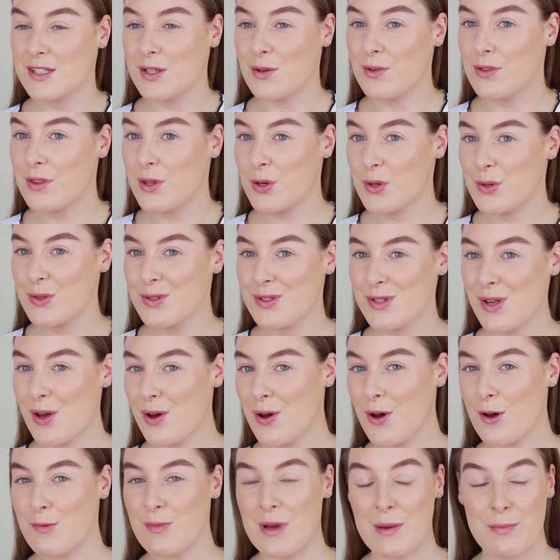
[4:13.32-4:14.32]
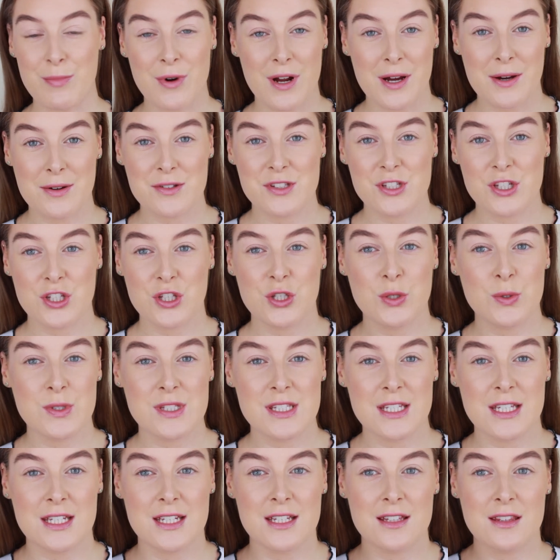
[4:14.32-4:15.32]
so those are my brows
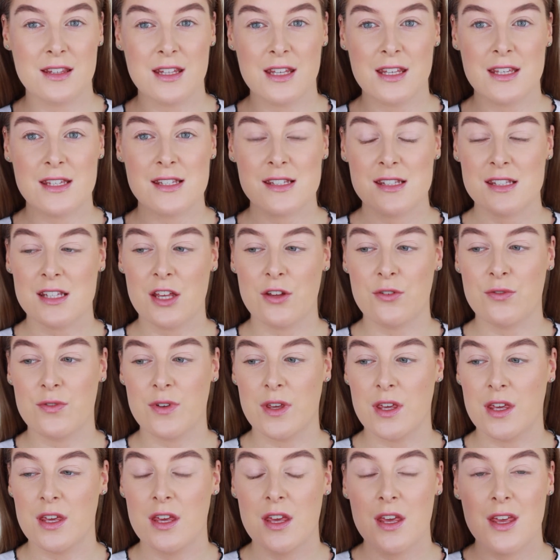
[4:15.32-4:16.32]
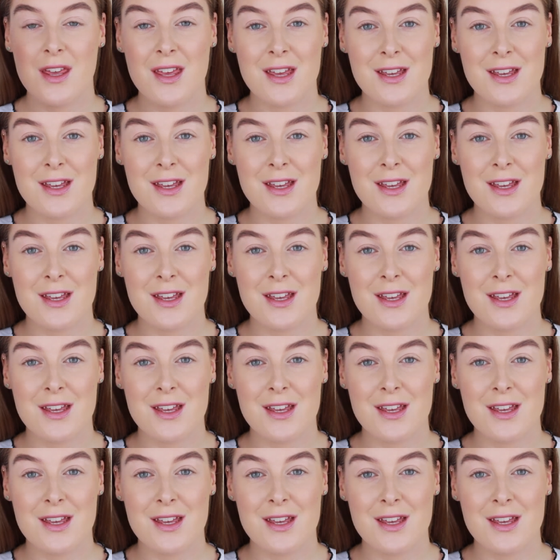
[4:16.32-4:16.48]
using the Selfie